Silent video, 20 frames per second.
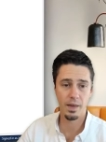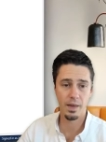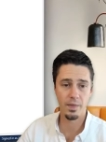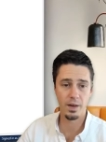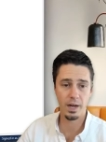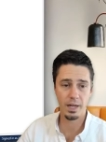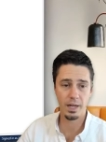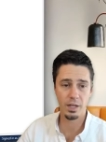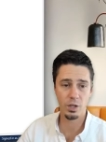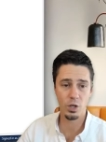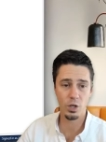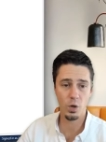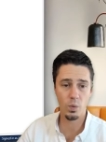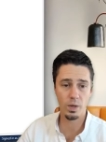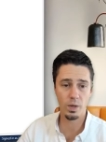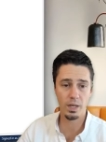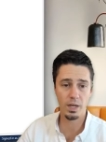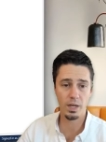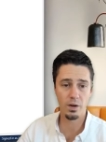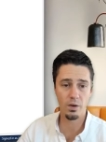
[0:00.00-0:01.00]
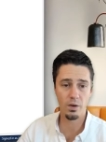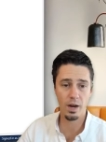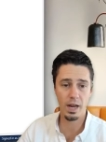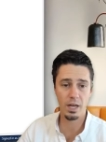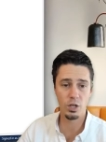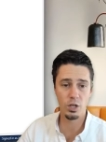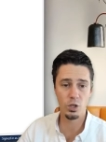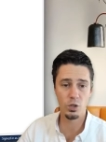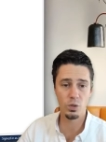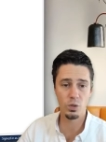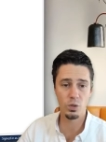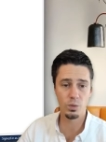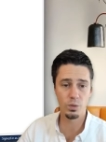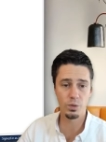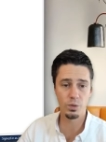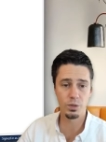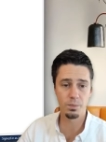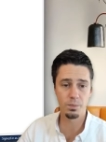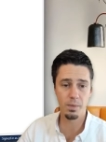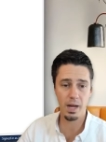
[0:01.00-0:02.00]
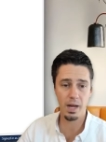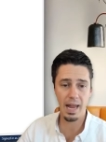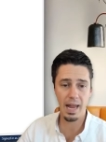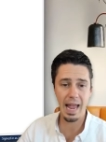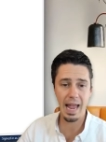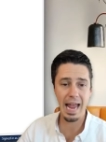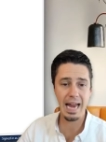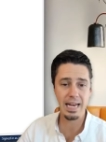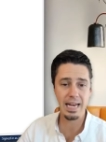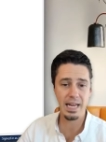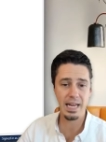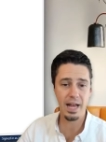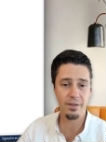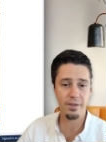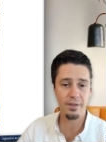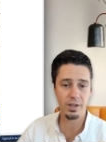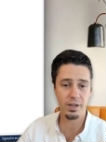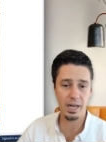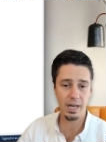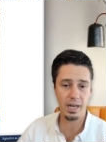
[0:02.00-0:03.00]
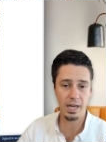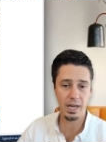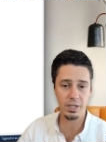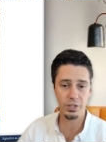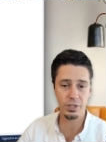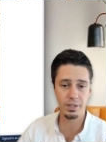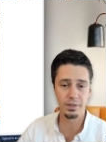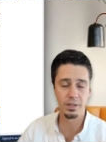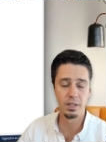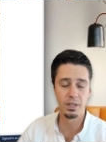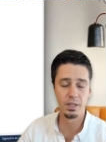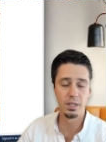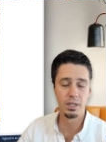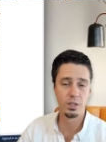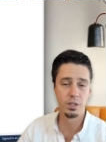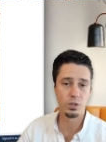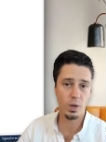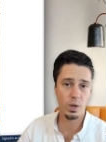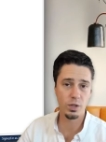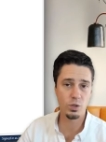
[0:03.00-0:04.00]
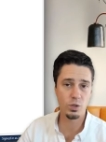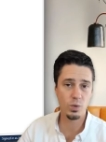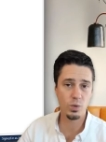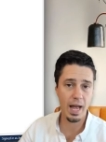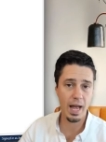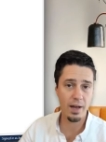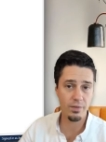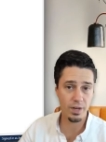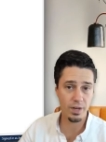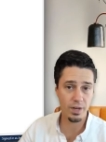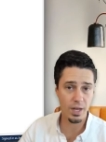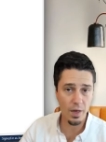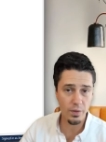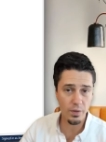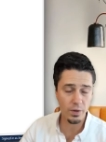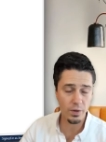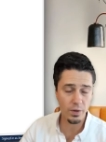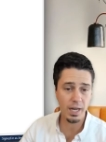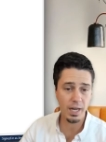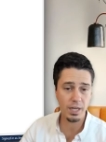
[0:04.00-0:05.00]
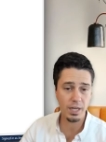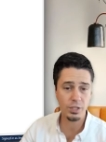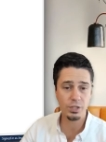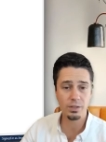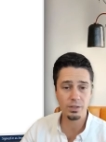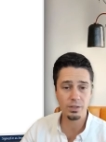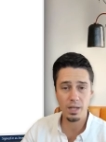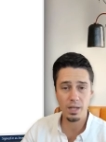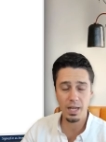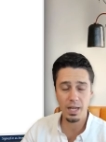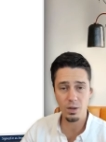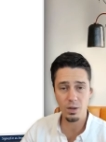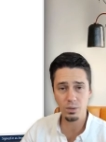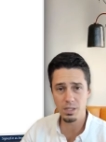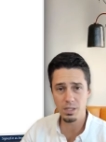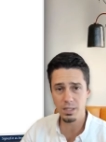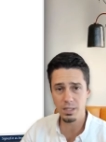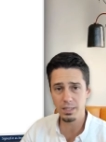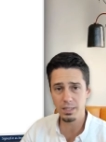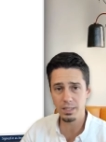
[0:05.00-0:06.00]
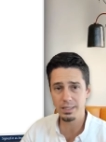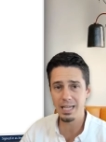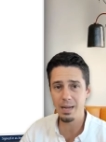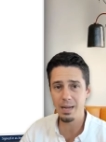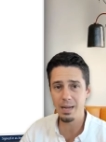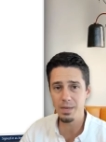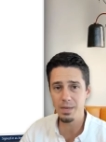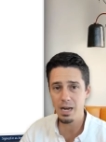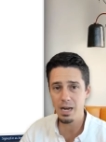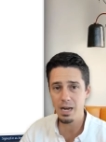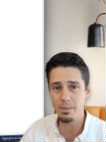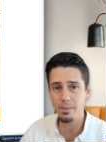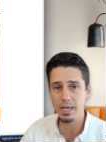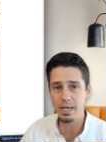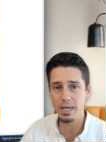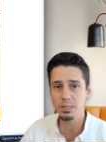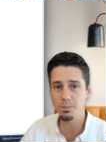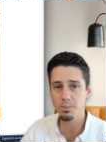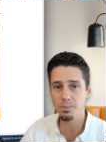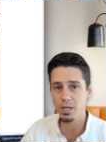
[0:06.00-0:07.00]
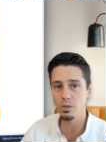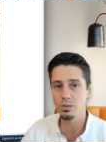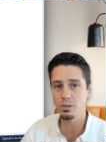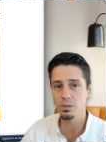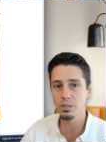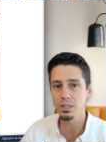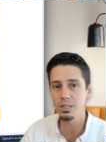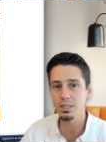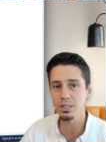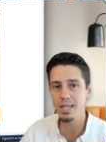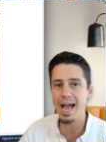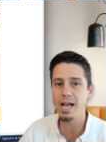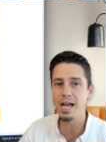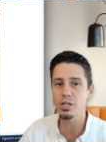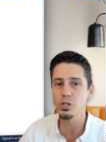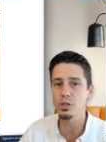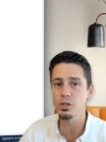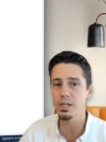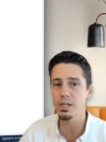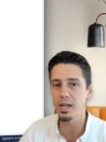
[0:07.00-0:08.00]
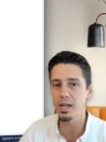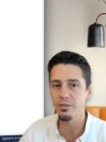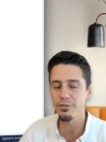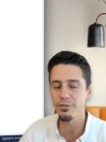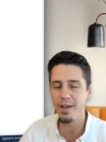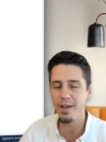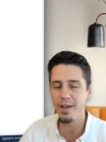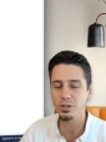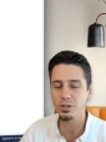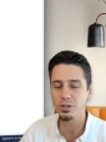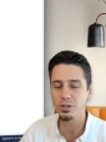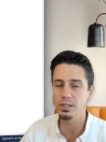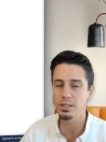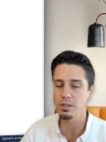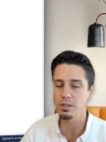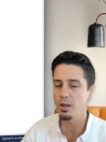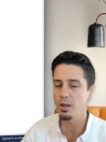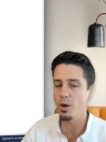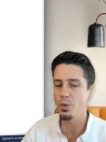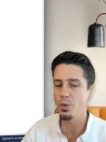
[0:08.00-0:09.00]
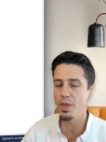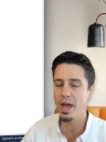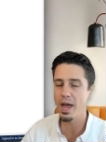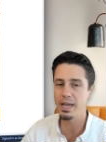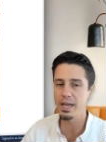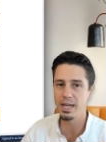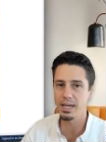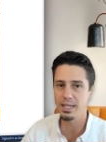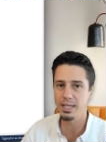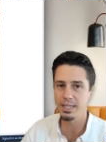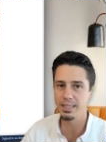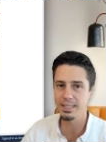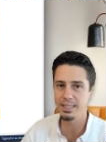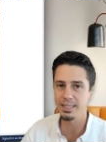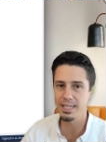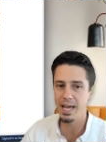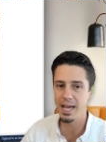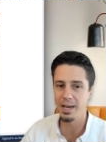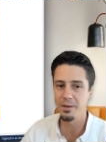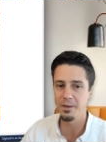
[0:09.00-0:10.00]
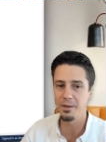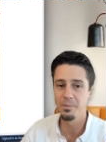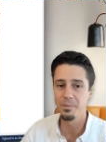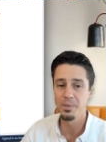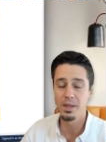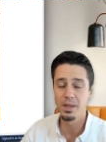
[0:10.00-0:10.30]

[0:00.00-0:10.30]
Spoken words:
And then I can go in here and use my ADF connection. So I do have another connection. It goes to the same database, but it uses Azure Data Factory to load that data instead.